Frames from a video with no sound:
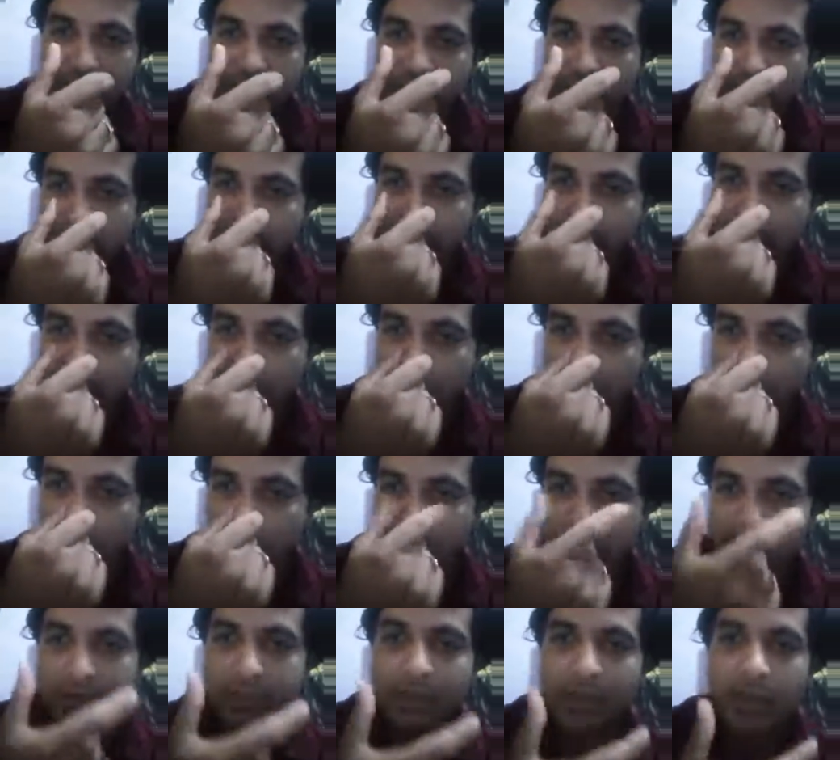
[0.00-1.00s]
thumb at
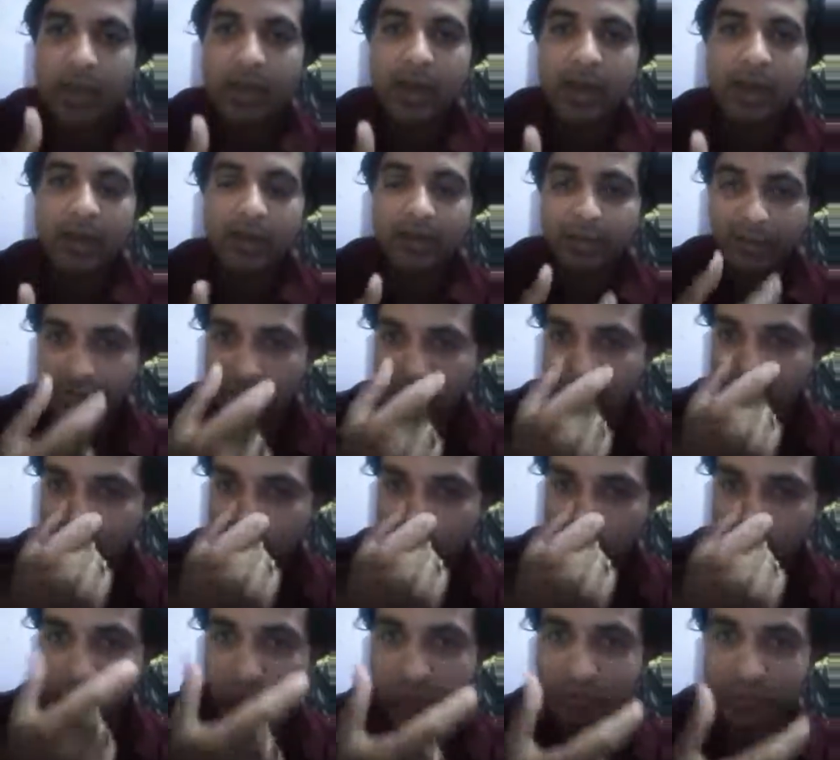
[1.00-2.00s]
closing the
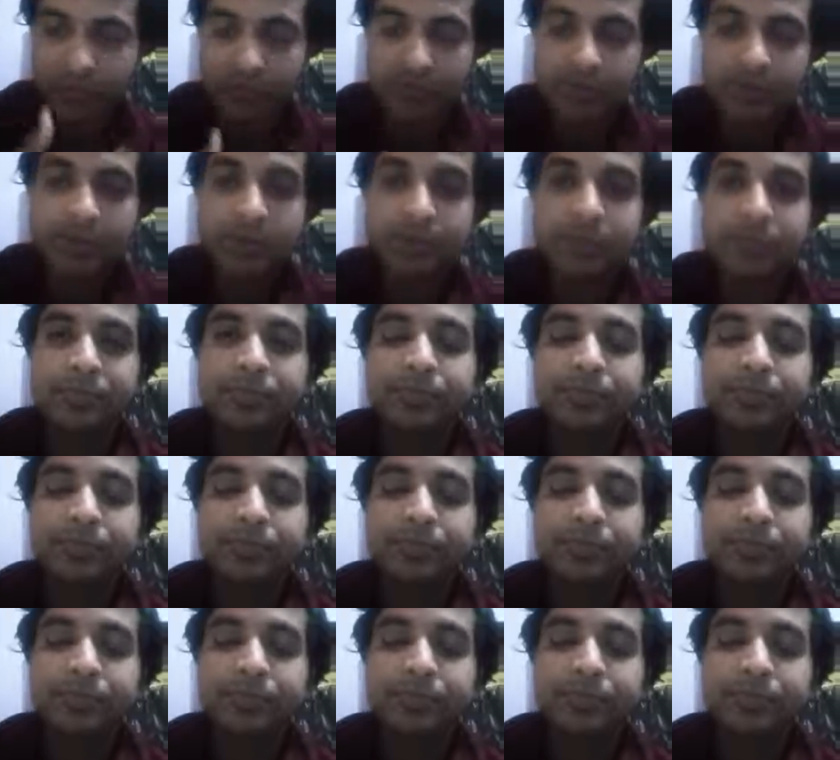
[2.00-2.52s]
noses.